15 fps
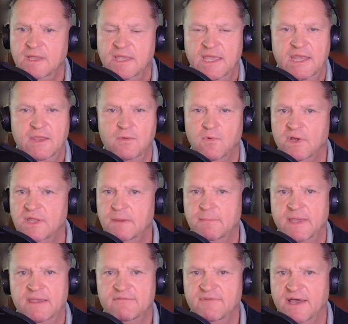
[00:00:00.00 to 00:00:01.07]
Anyone can
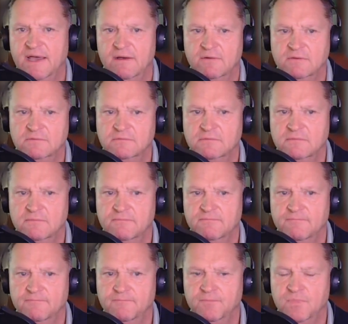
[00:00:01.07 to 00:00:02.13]
make a vow,
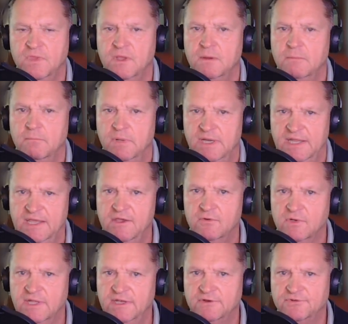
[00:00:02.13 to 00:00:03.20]
but
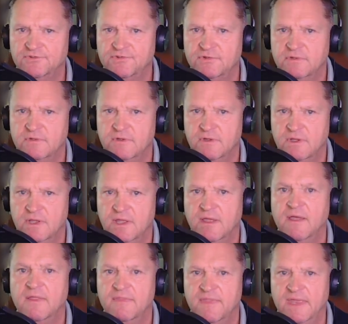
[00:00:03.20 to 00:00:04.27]
eagle leaders,
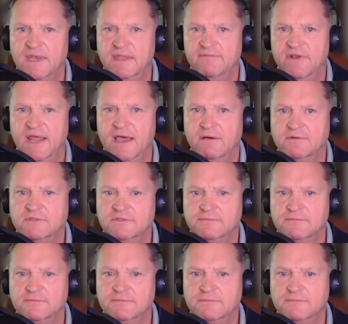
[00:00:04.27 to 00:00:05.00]
they live it out.